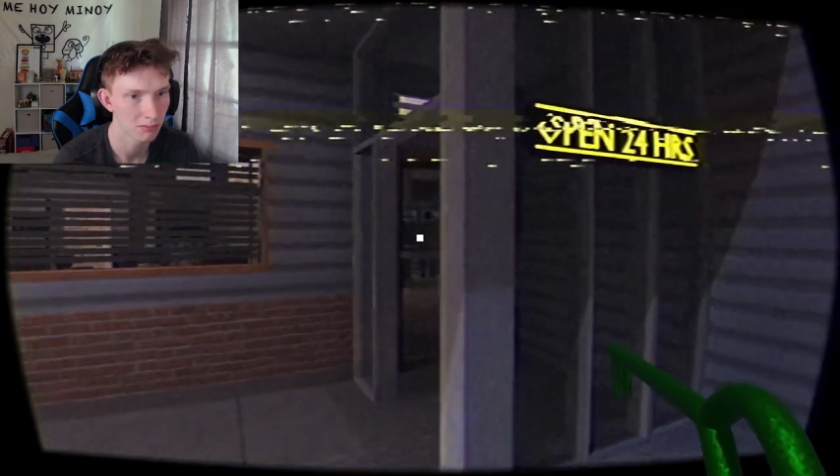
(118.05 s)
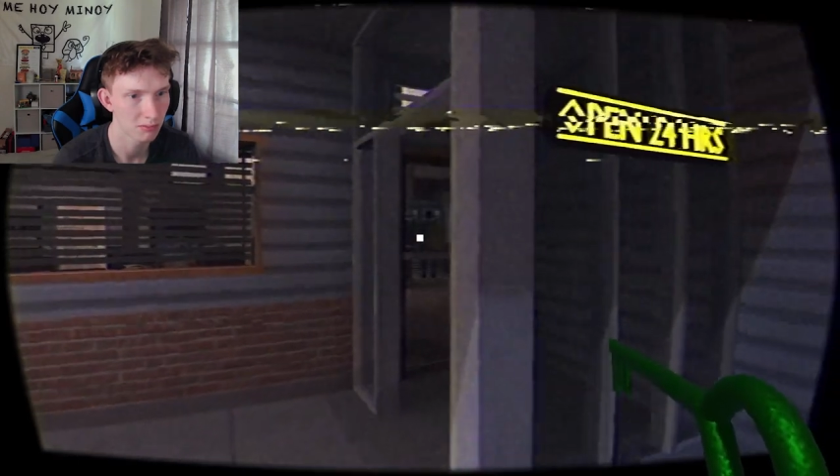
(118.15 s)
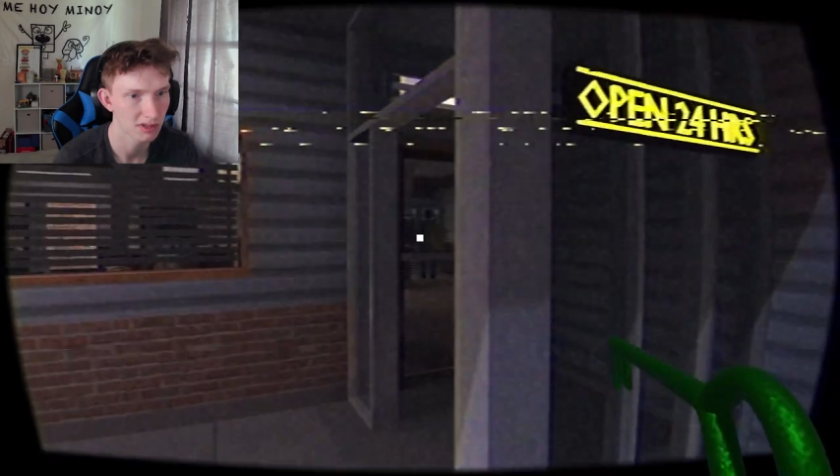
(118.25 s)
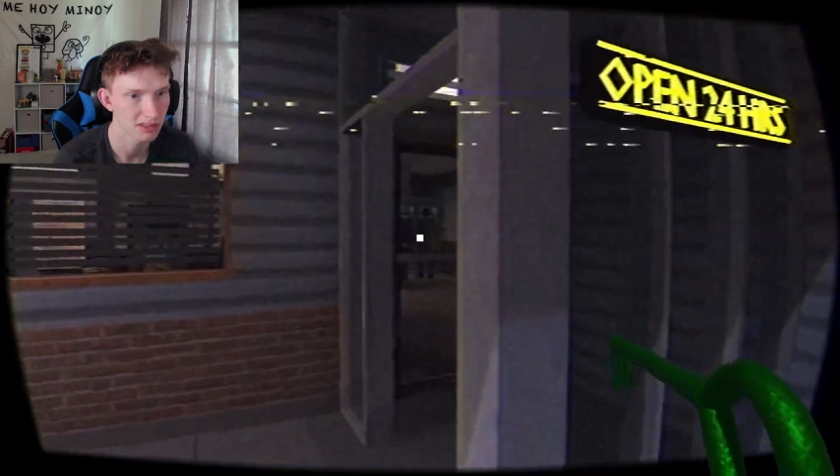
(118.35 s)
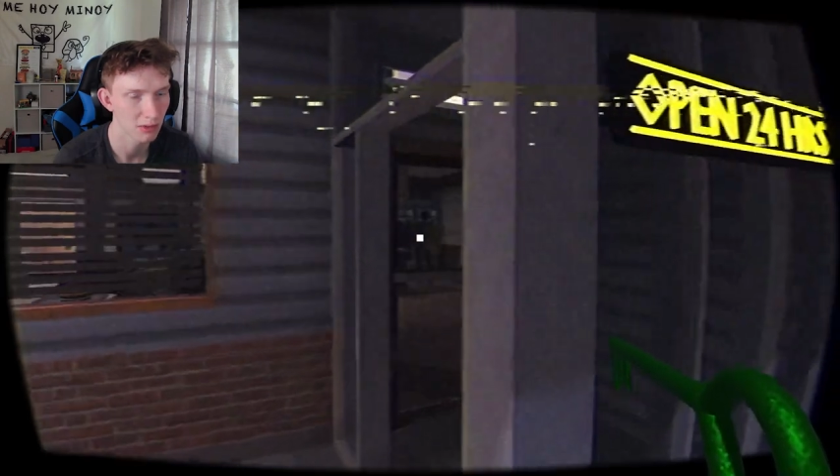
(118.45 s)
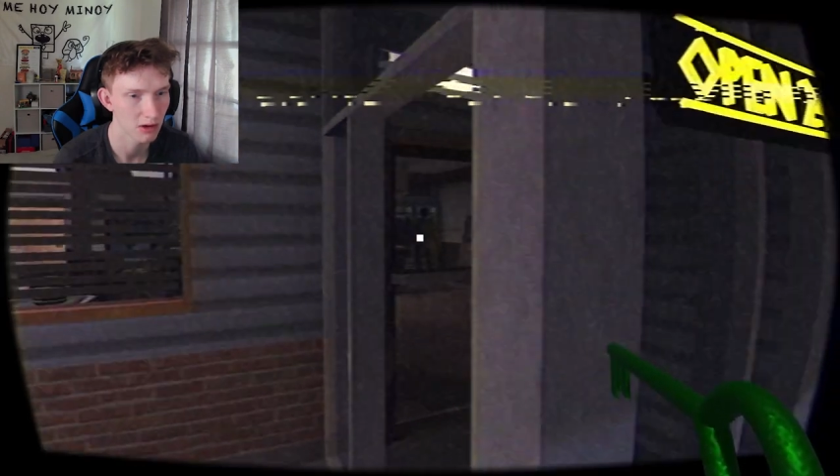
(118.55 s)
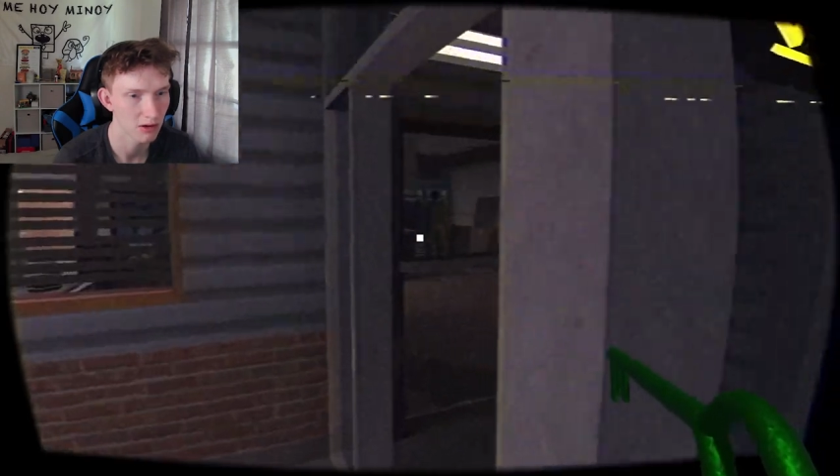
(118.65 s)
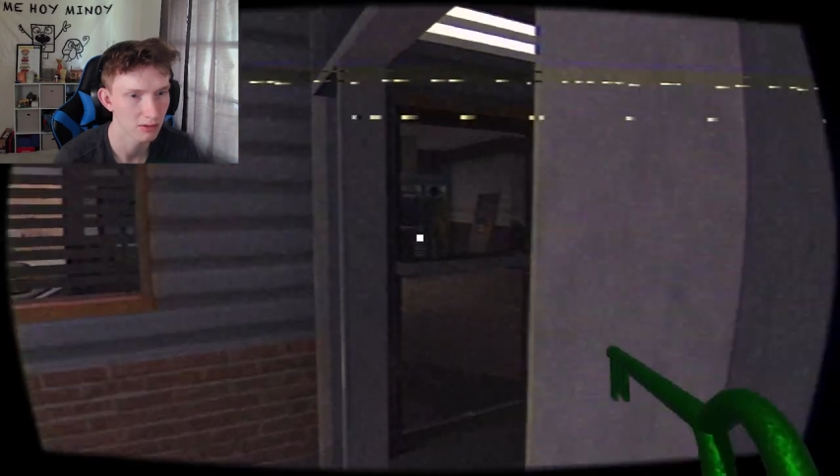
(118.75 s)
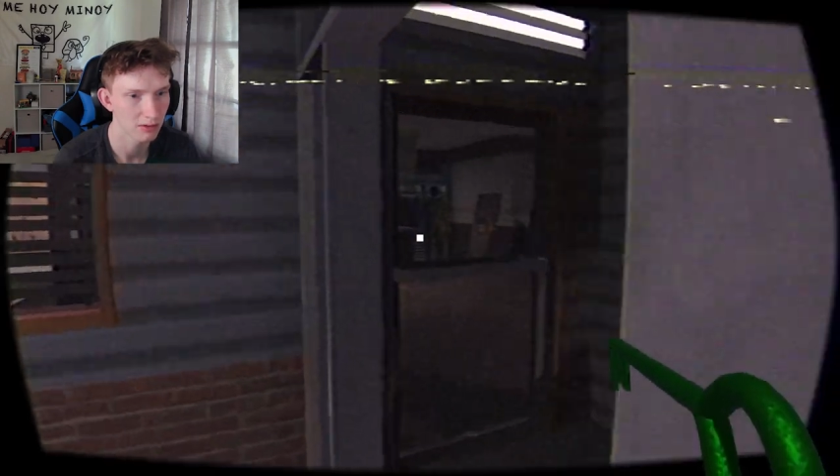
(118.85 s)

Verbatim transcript: piss him off.